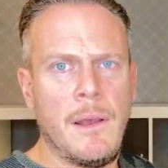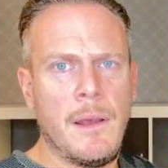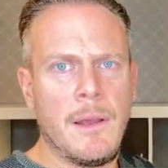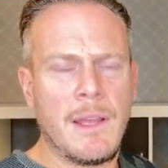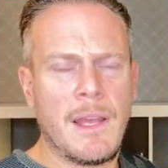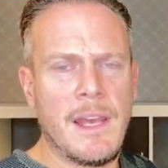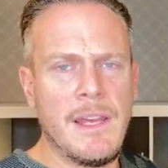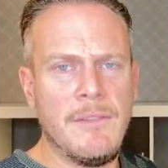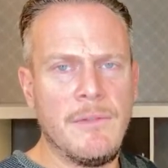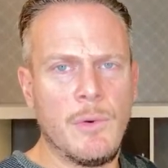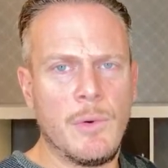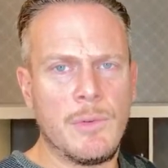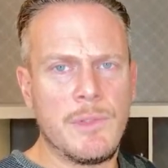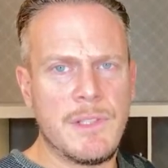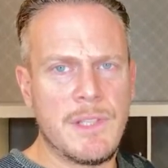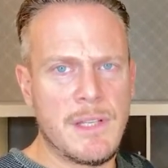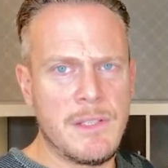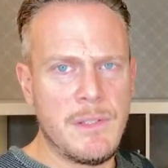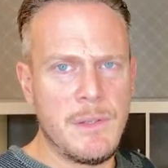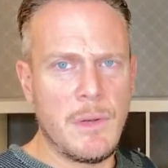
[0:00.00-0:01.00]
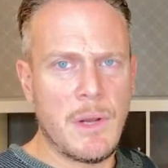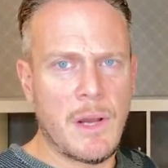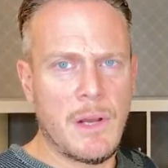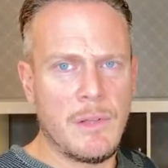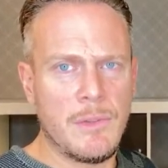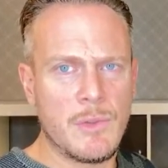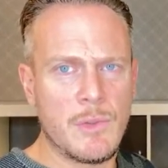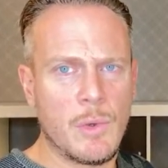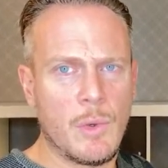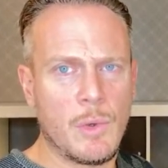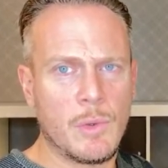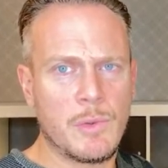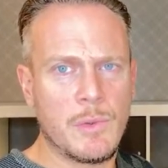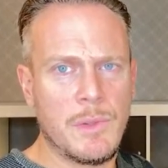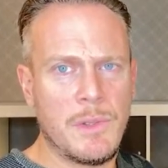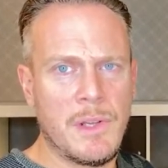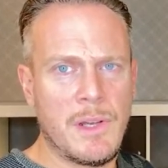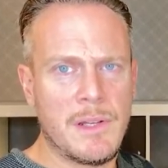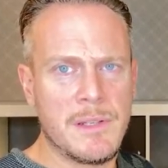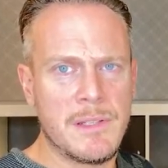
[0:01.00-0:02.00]
Kay Vaughan says, you can't talk to a
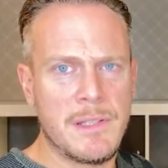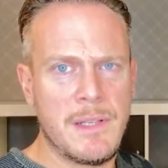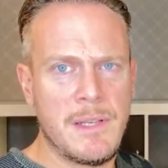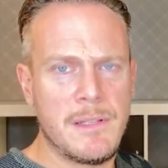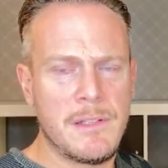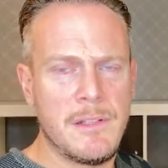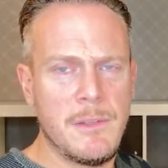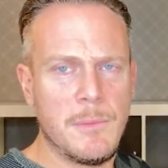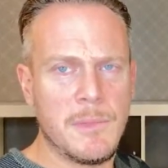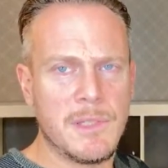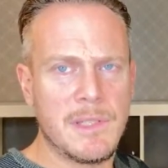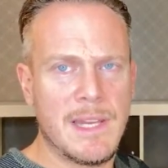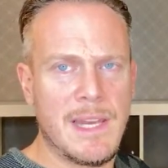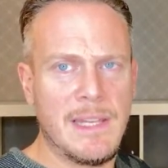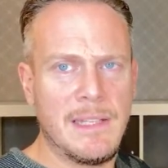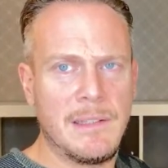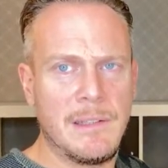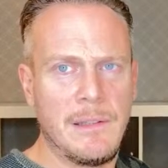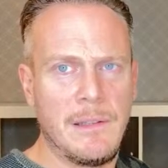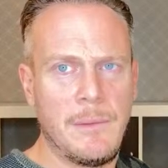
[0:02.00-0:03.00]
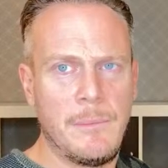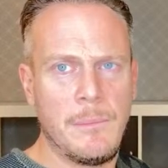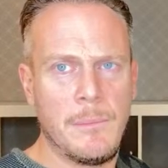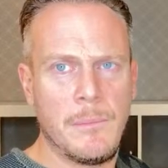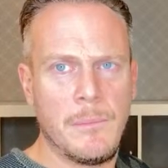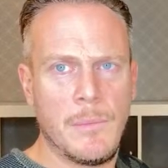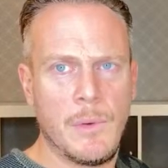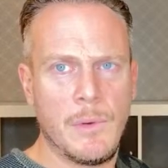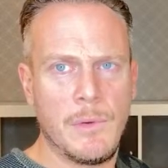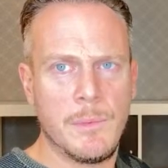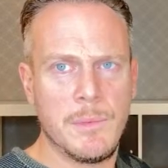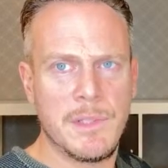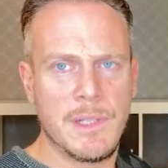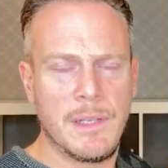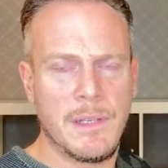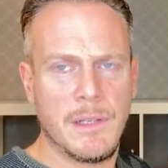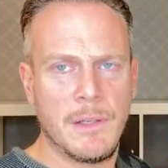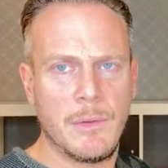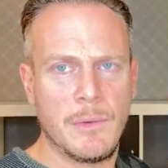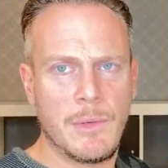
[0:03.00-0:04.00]
narcissist, you must handle them.
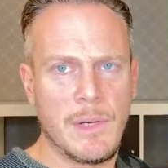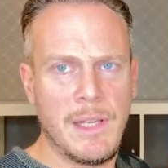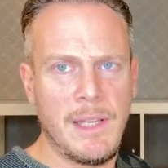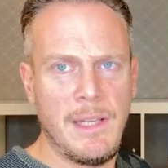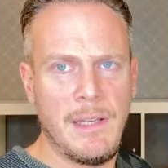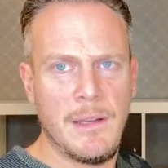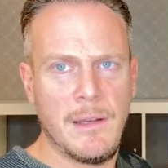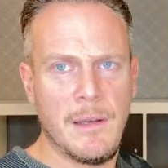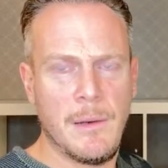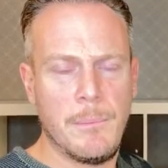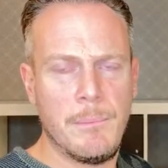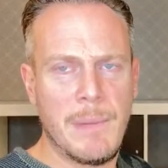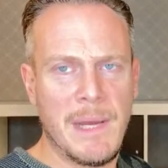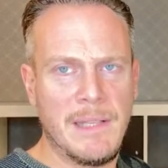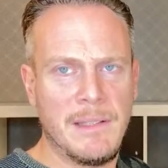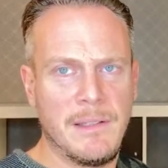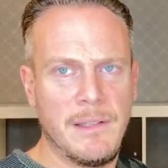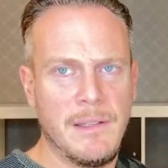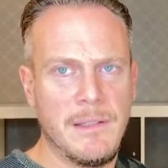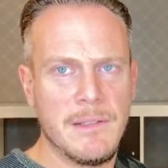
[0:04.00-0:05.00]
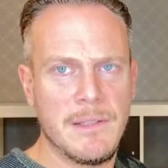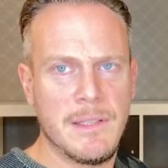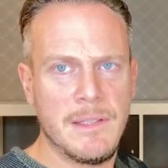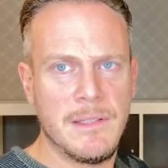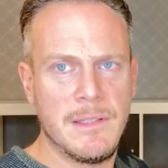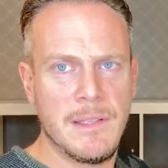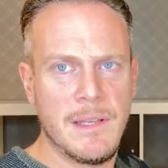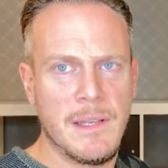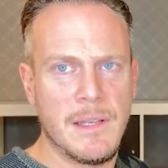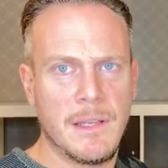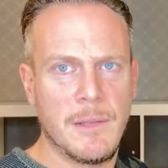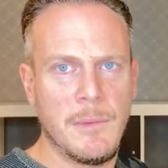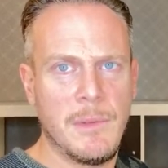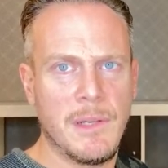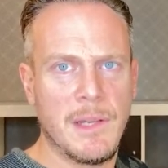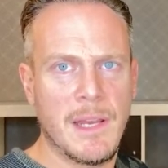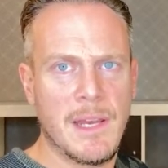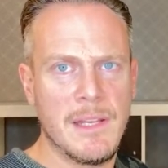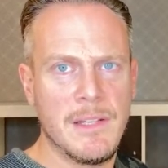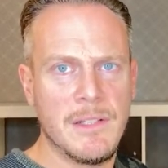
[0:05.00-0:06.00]
100% agree. Abandon sincere
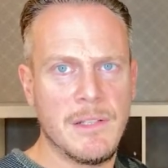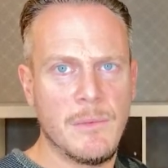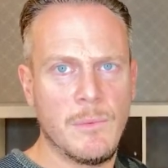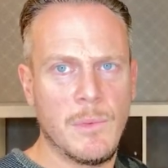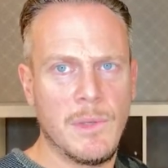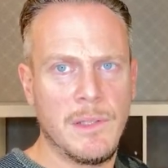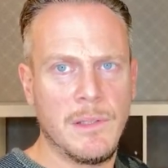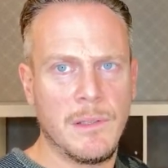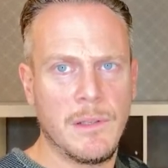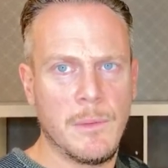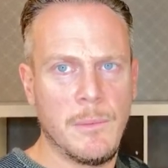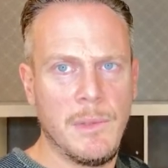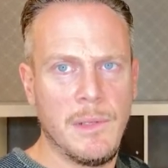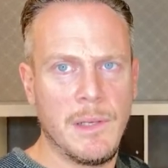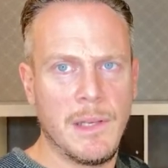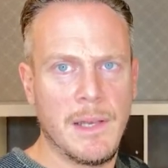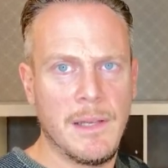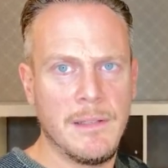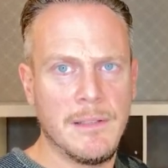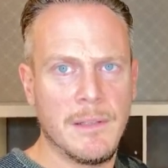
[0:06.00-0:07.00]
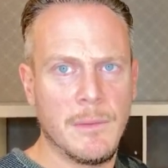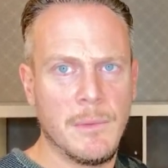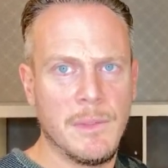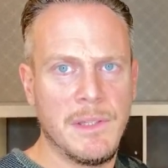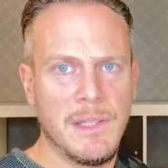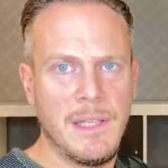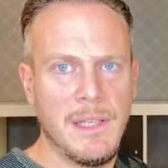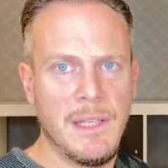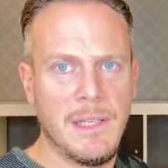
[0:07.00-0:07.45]
communication when communicating with the